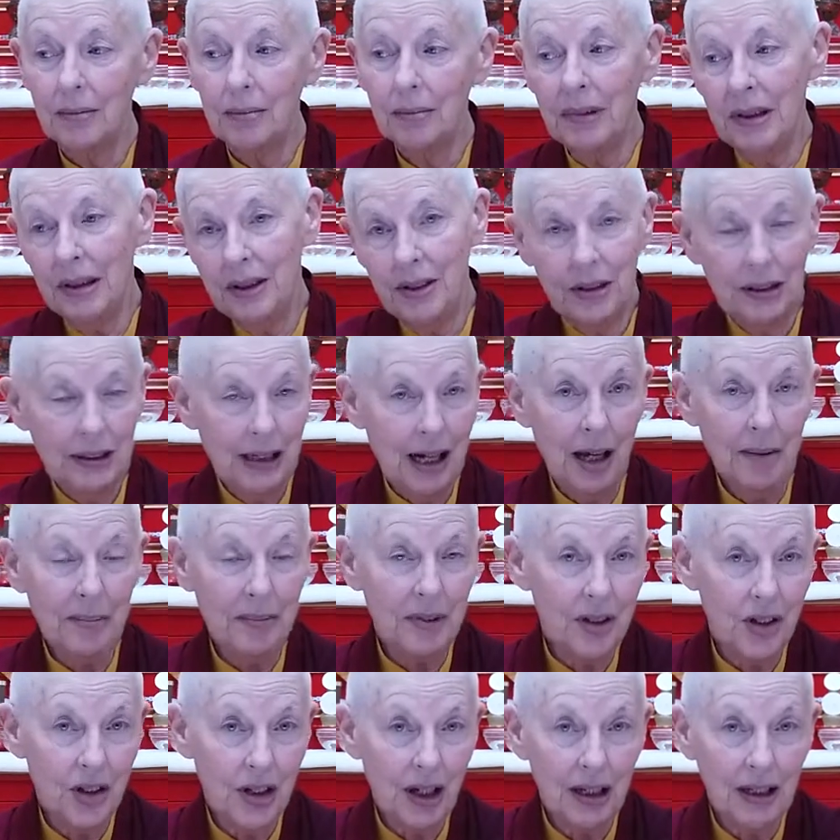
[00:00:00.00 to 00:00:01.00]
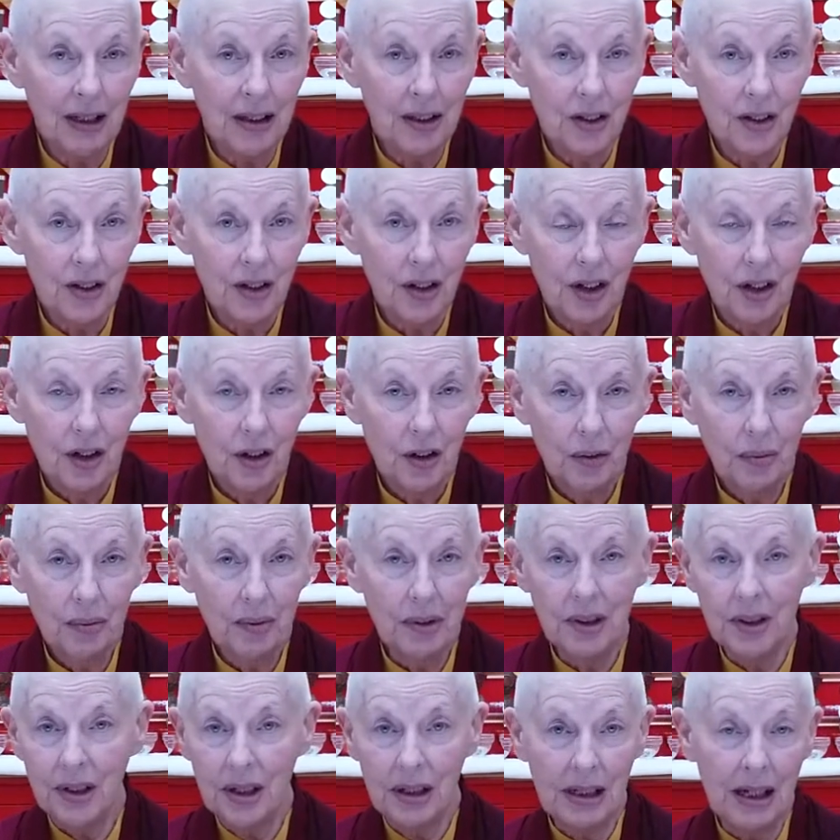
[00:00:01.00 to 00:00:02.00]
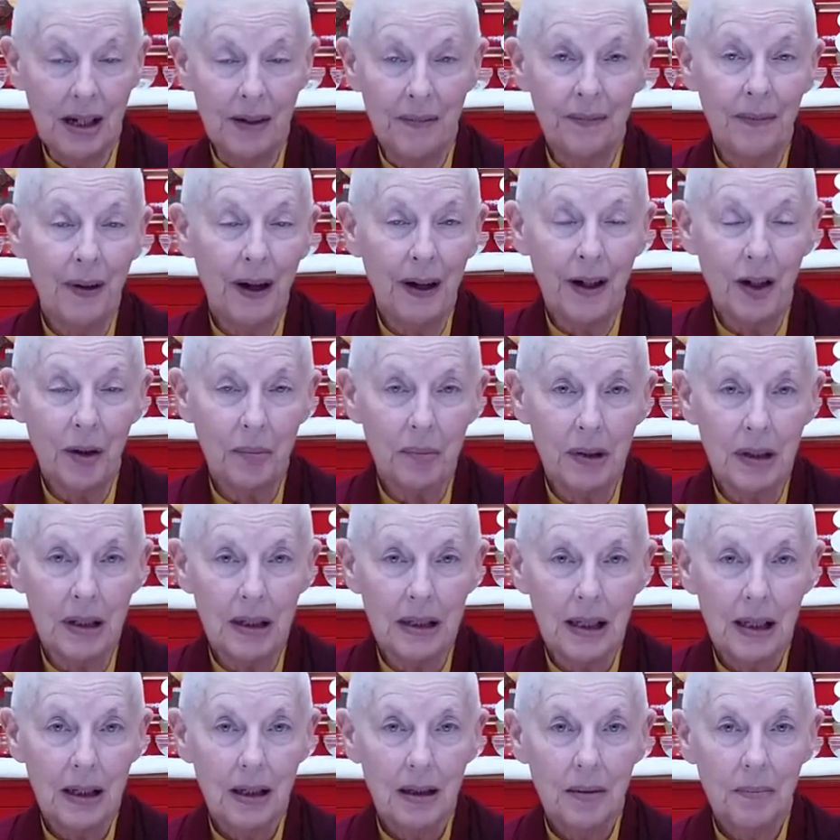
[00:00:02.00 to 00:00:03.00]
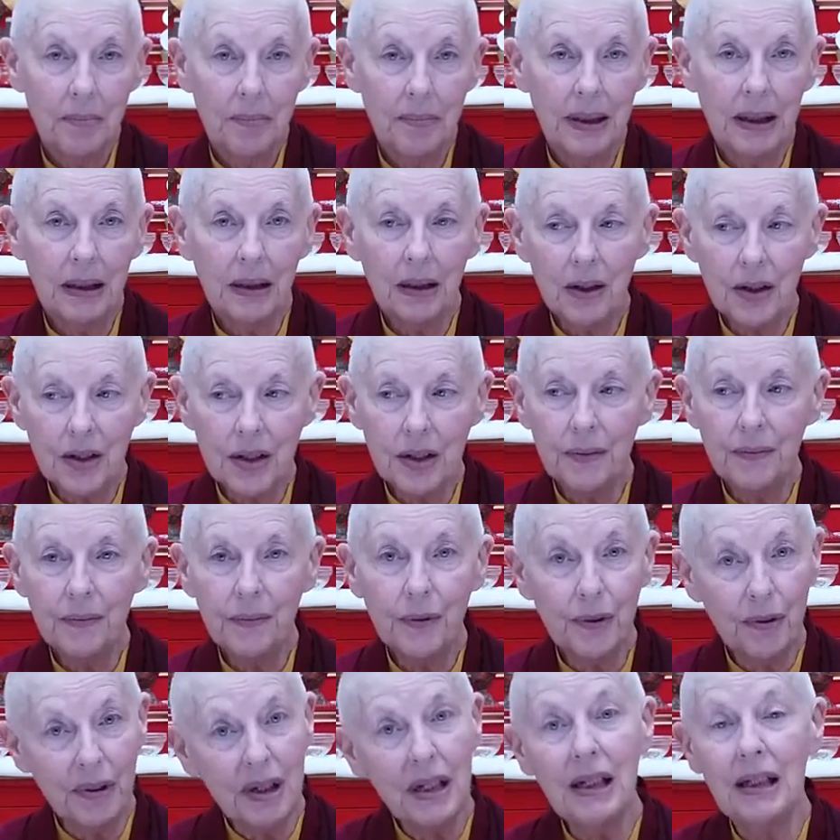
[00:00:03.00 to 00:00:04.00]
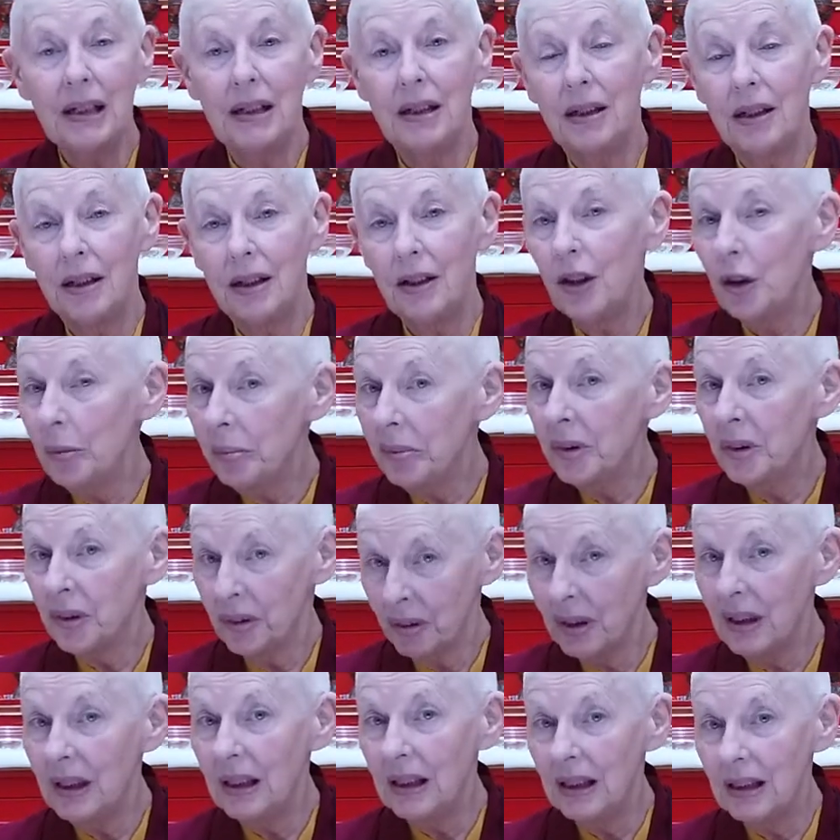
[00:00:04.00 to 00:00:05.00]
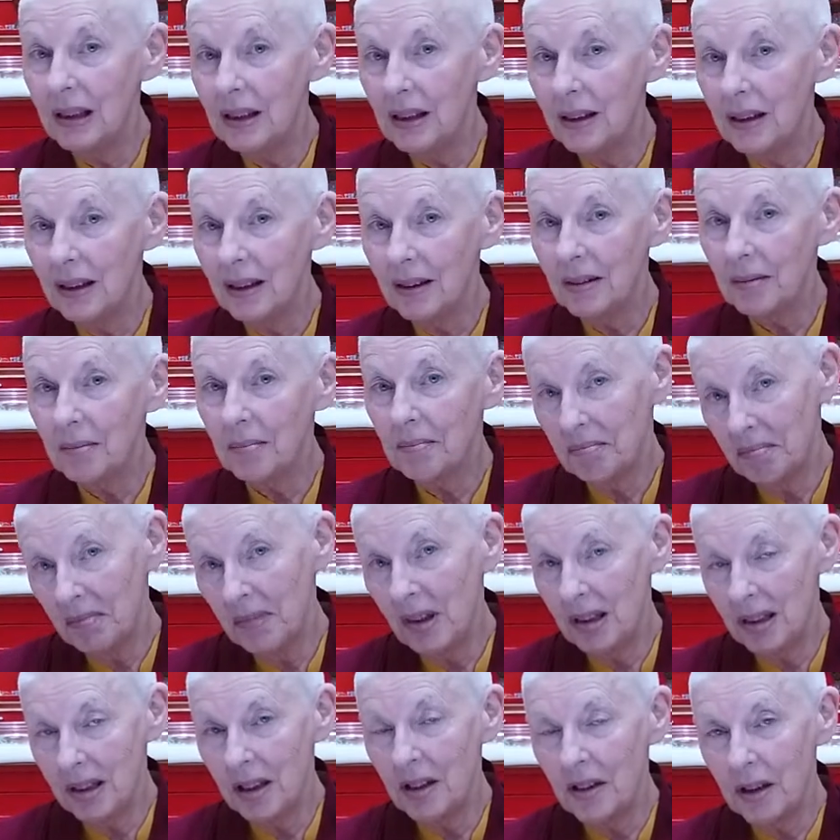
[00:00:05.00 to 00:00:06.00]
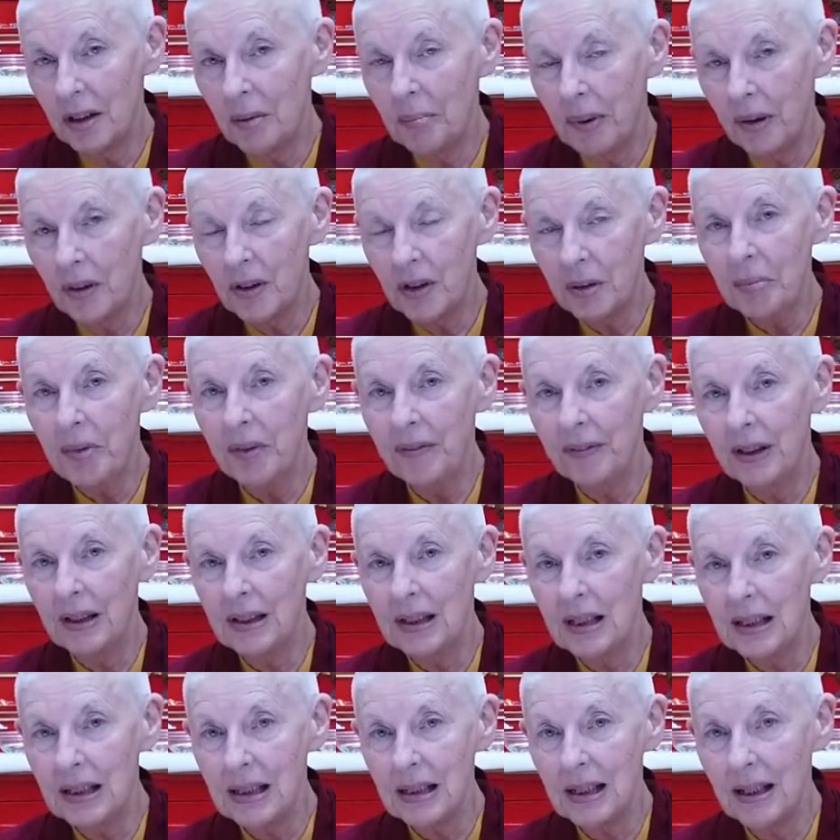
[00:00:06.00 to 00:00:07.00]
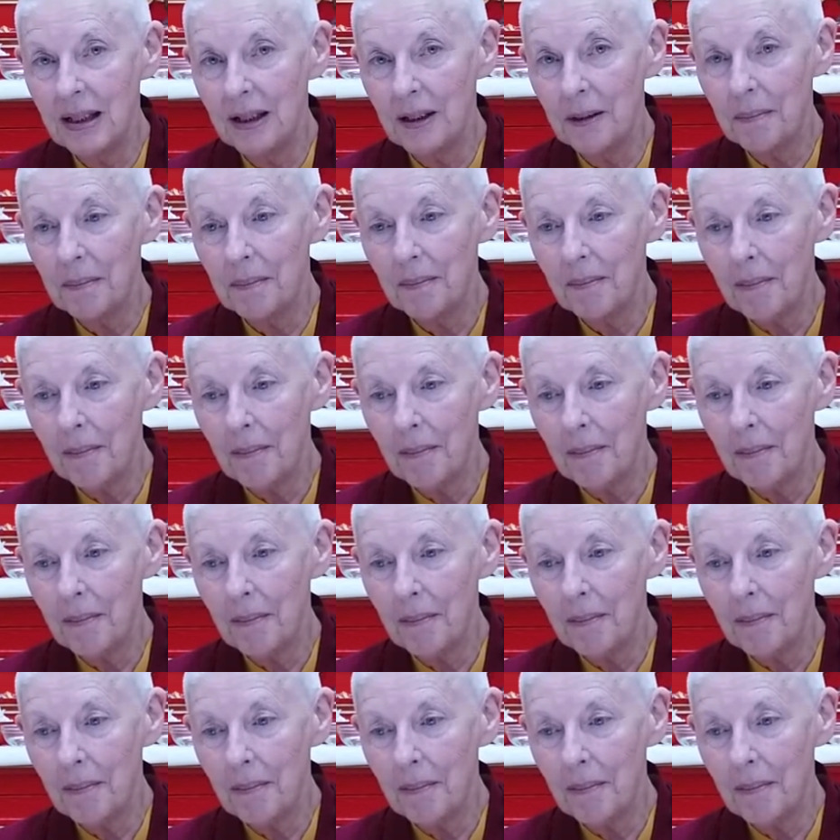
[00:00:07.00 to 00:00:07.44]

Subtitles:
with climate change, to the environment, because of greed, human greed. That's at the bottom of it, isn't it?